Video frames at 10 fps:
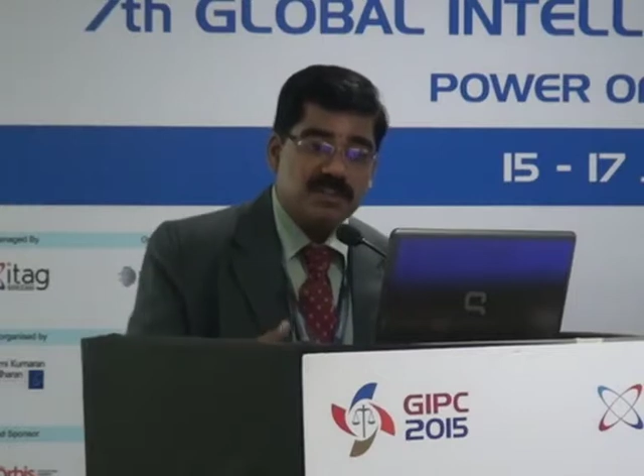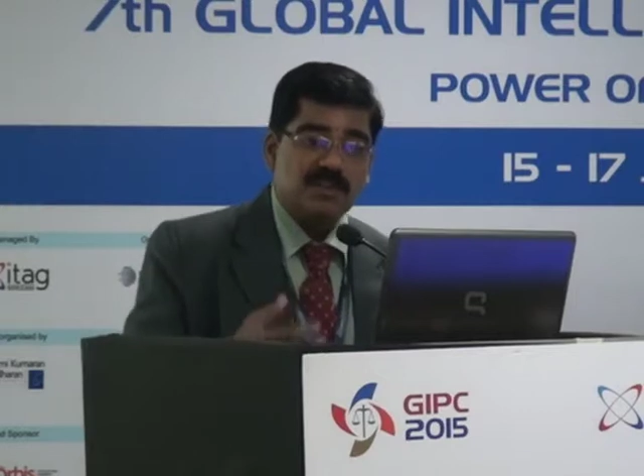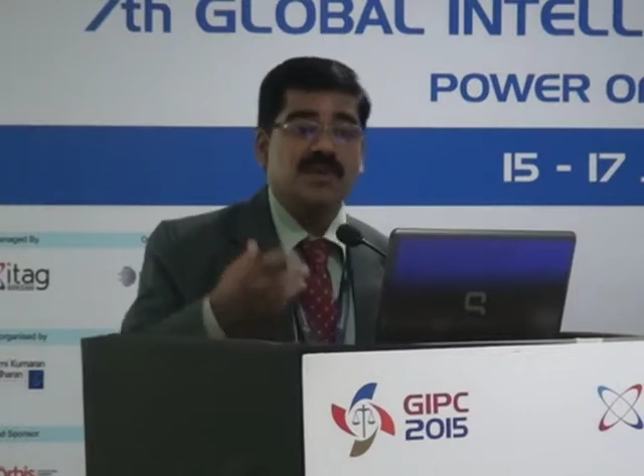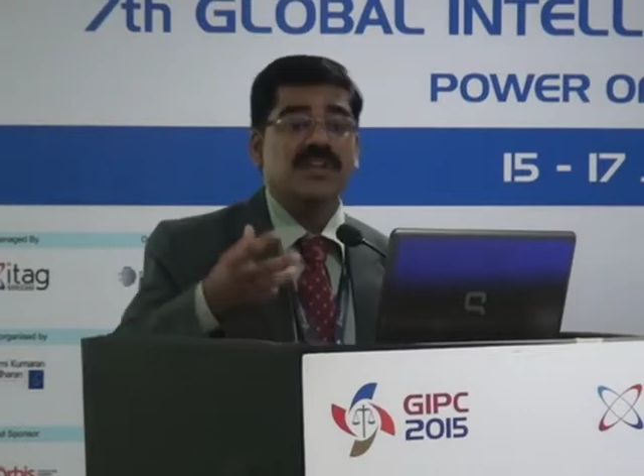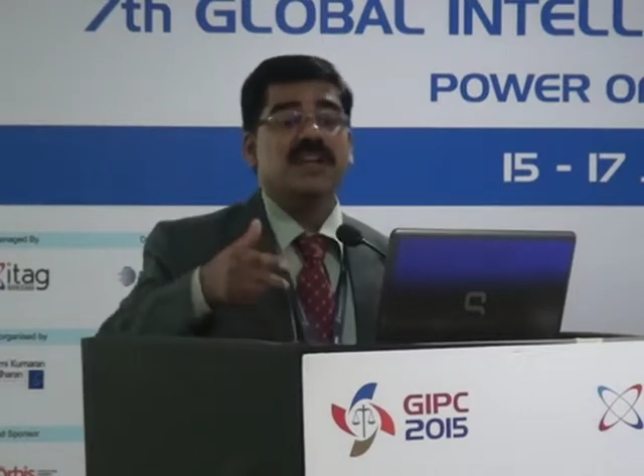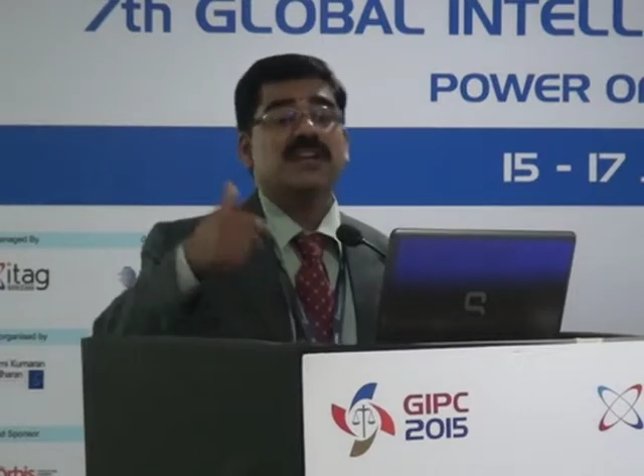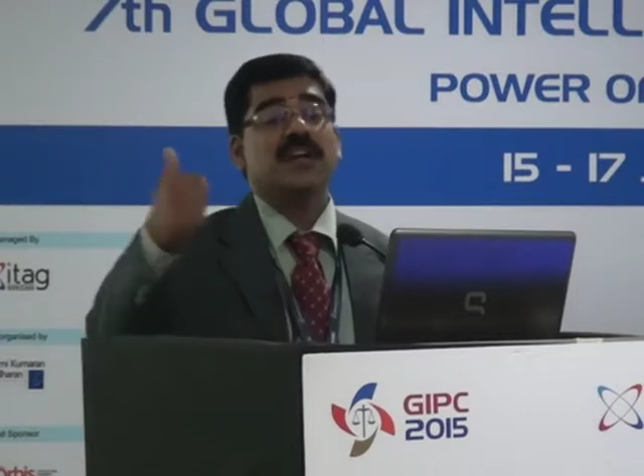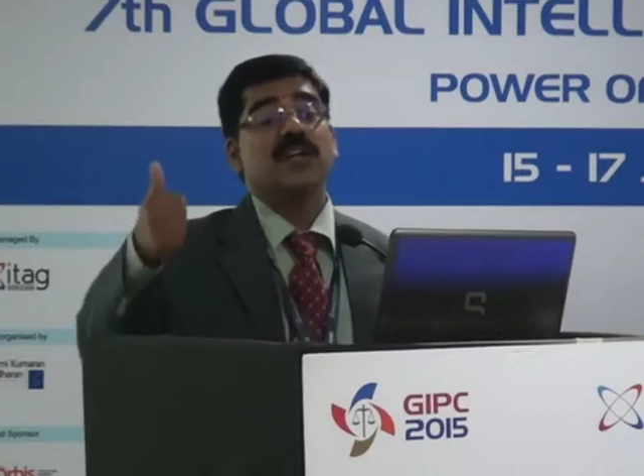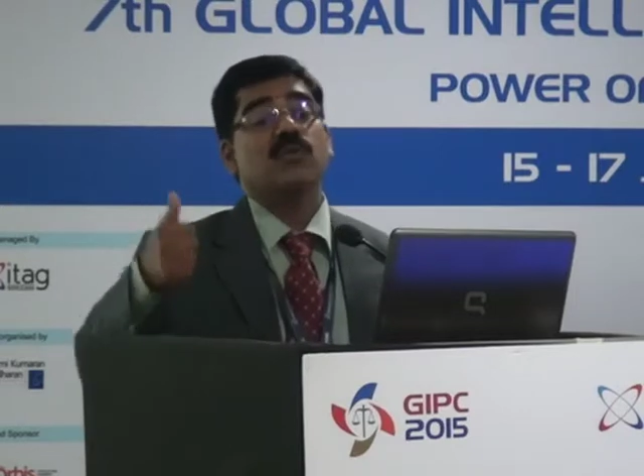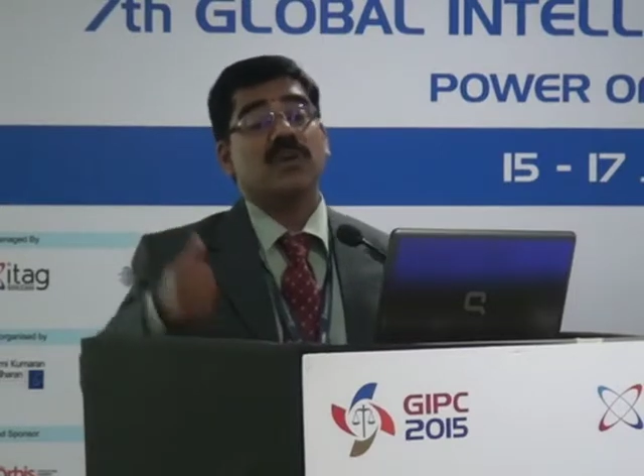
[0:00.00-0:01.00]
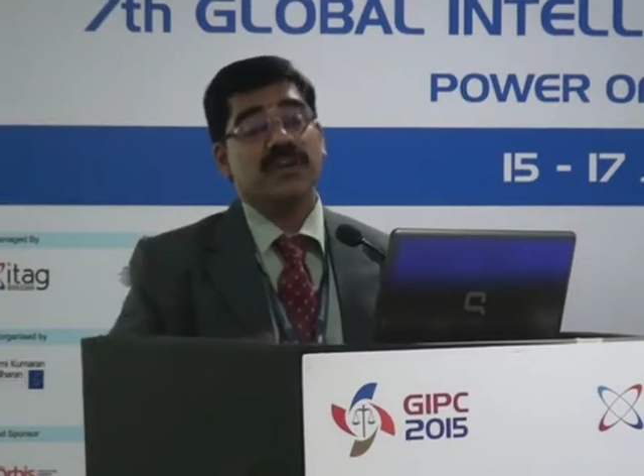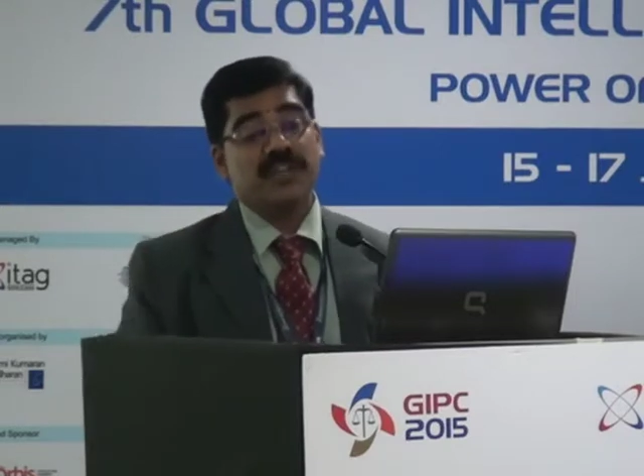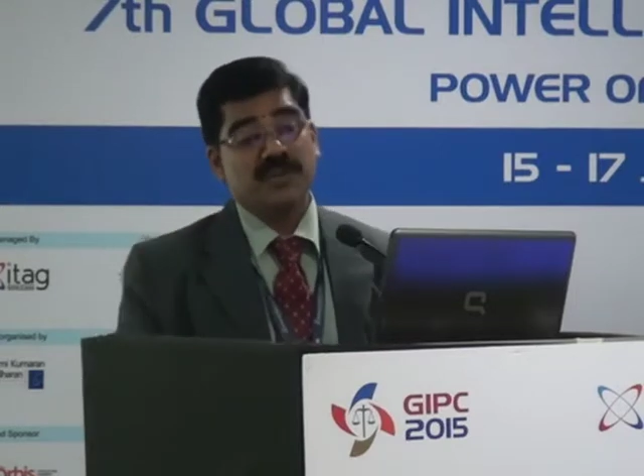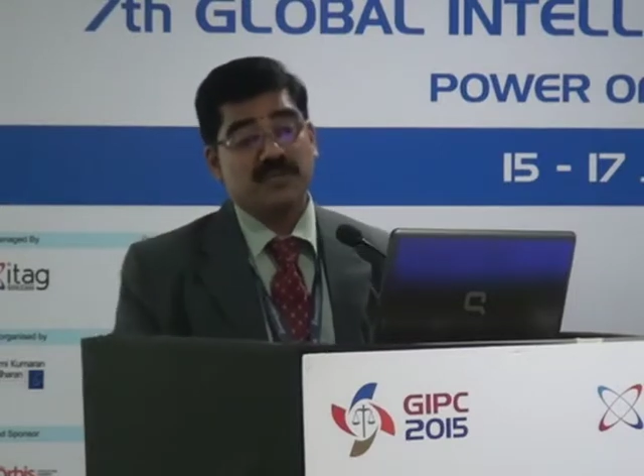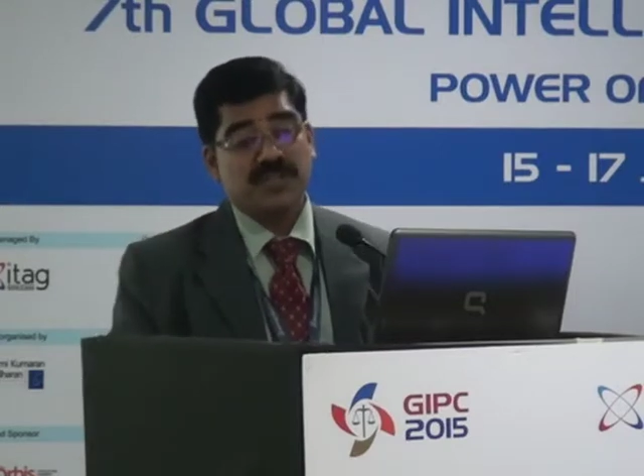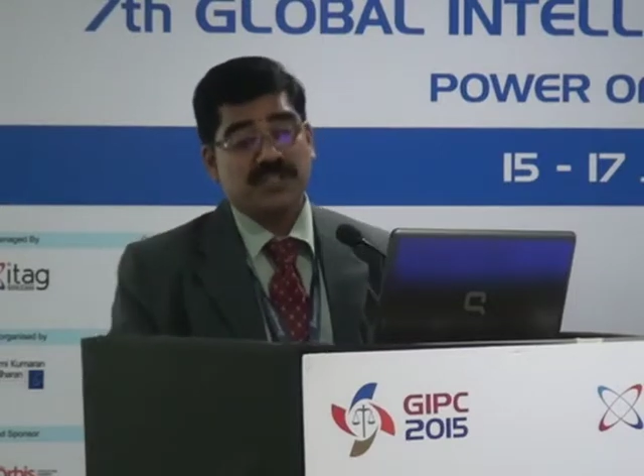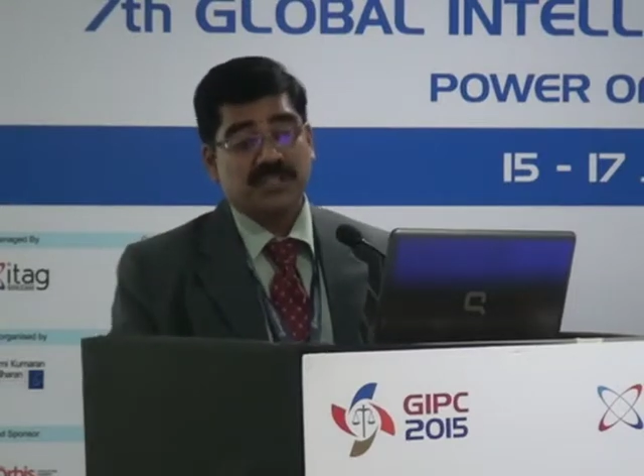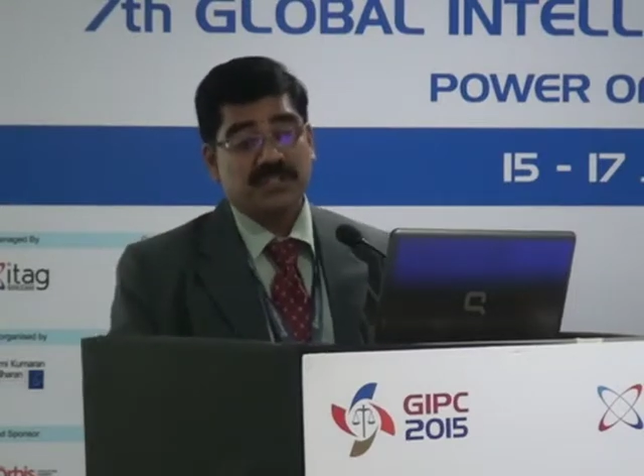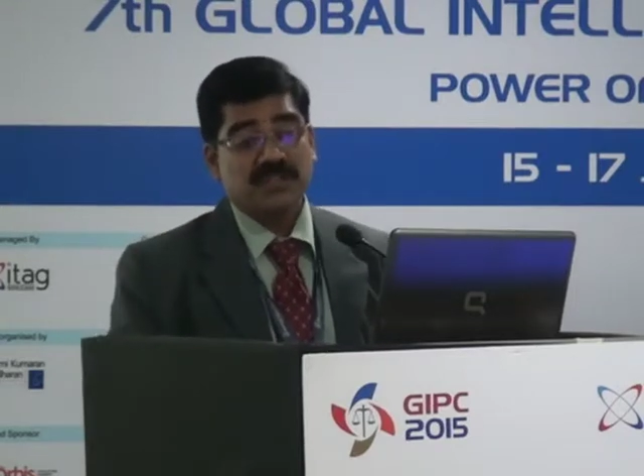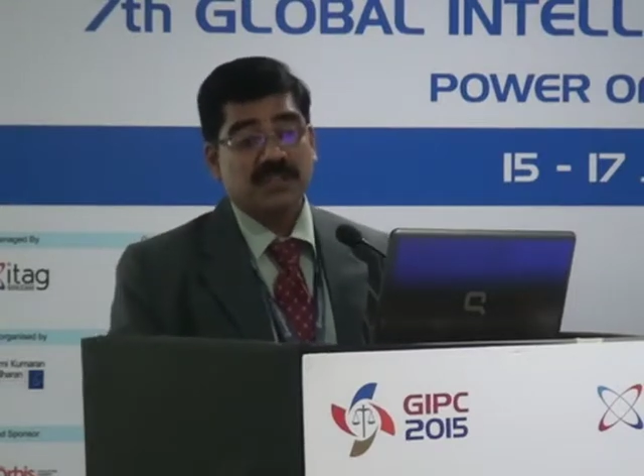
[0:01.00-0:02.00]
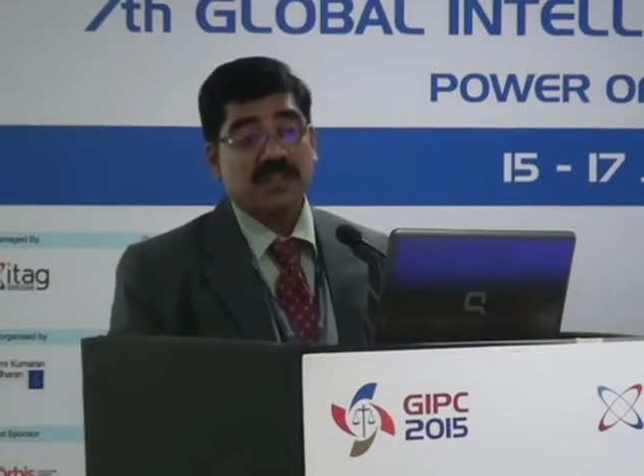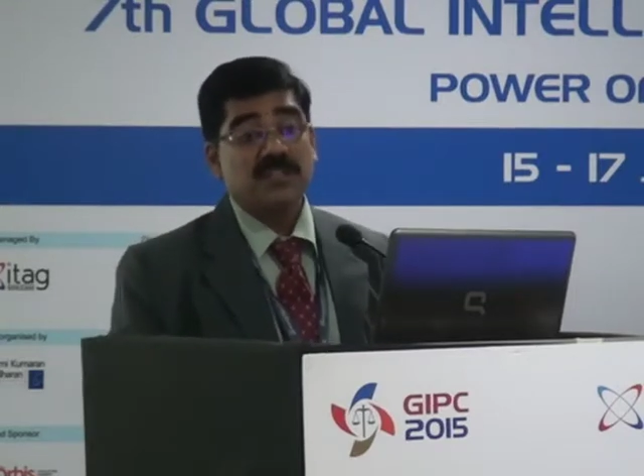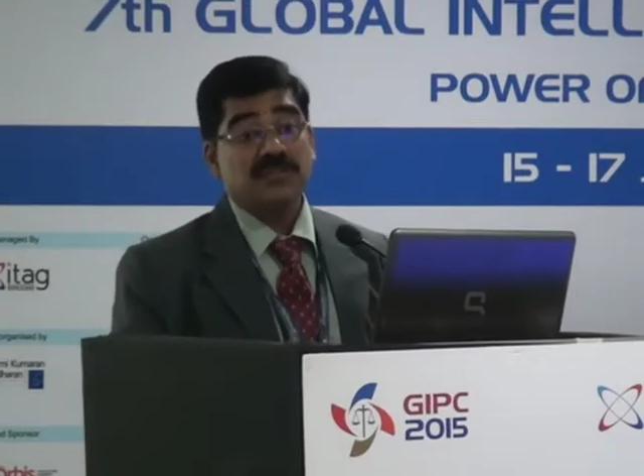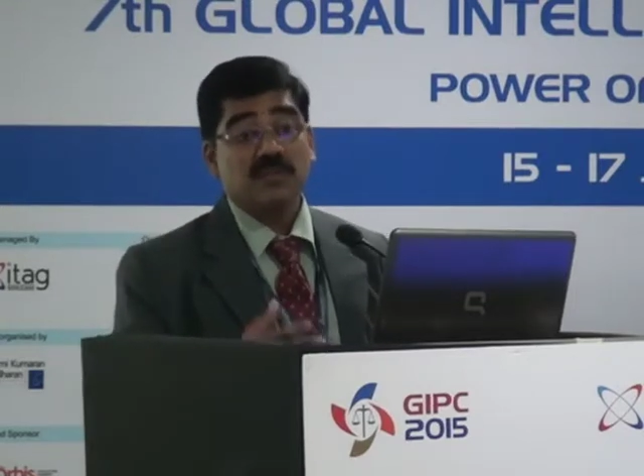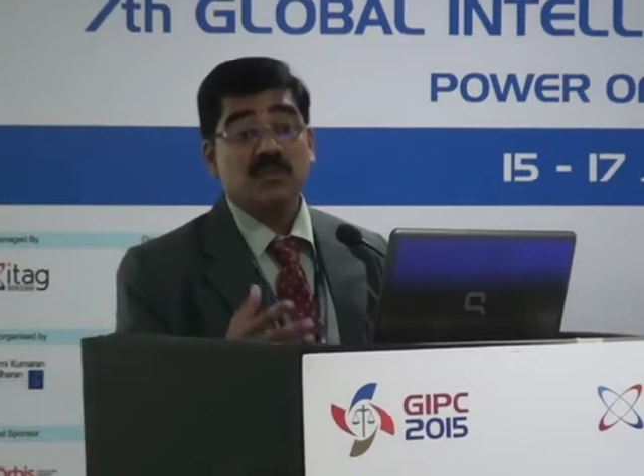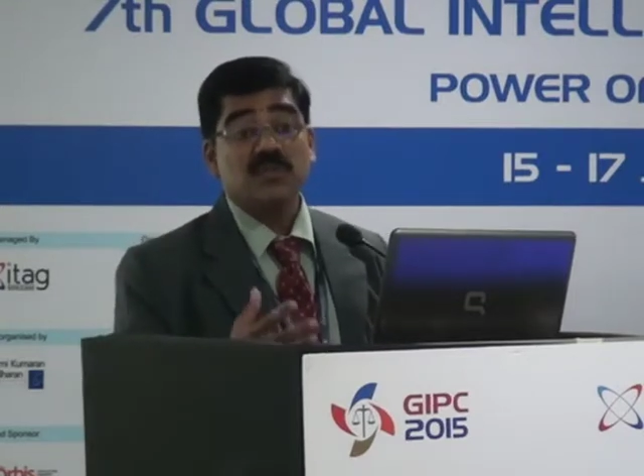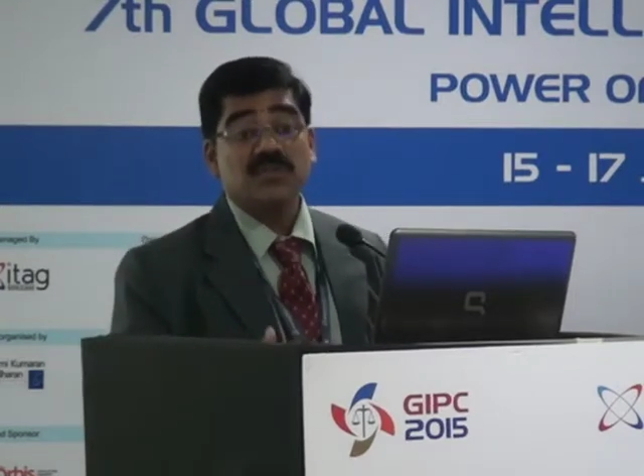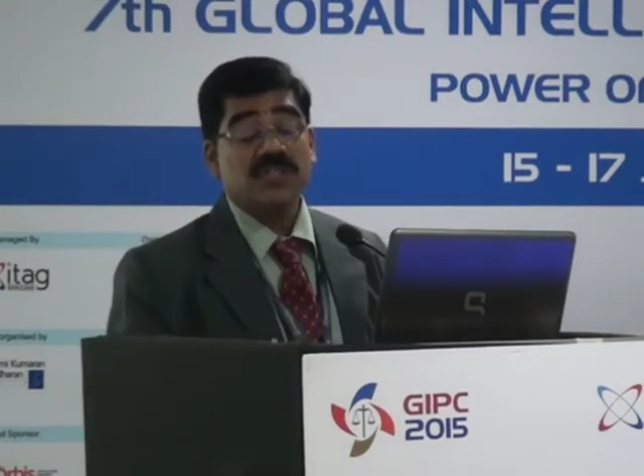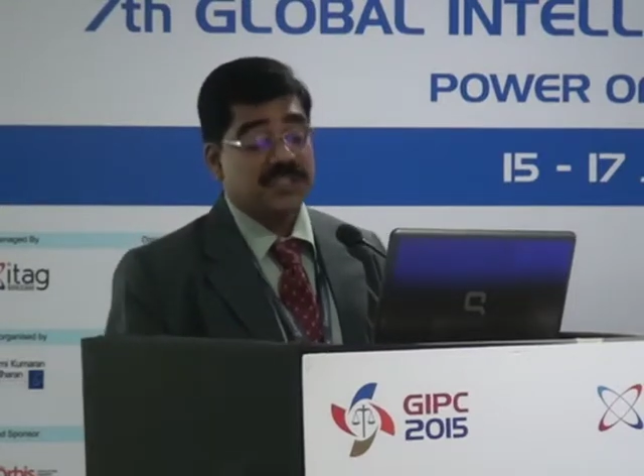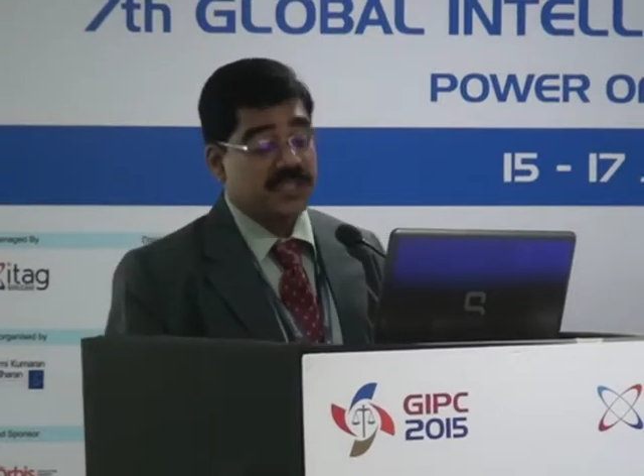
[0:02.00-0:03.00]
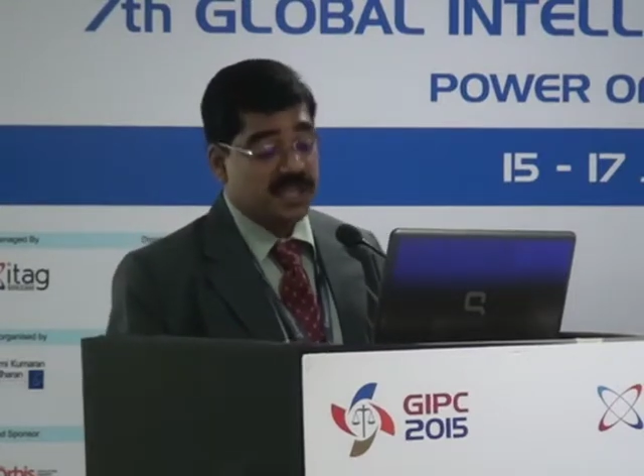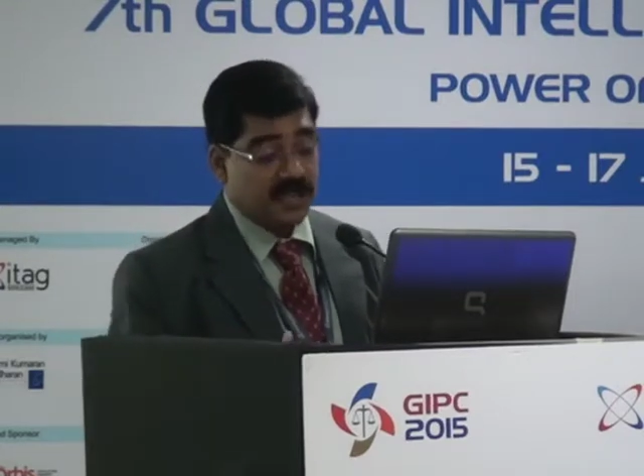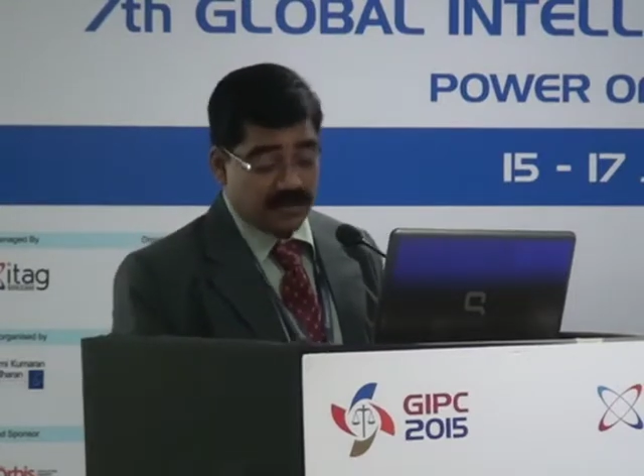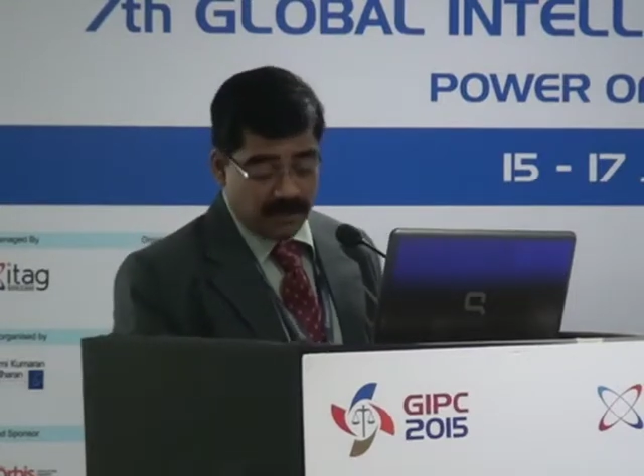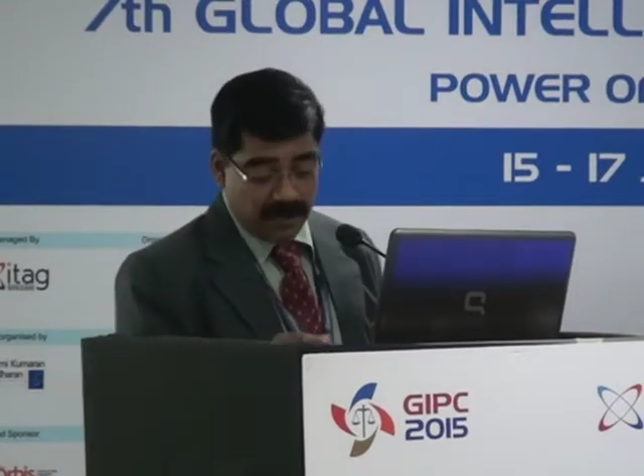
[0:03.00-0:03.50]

to create high quality inventions? That's the foremost agenda.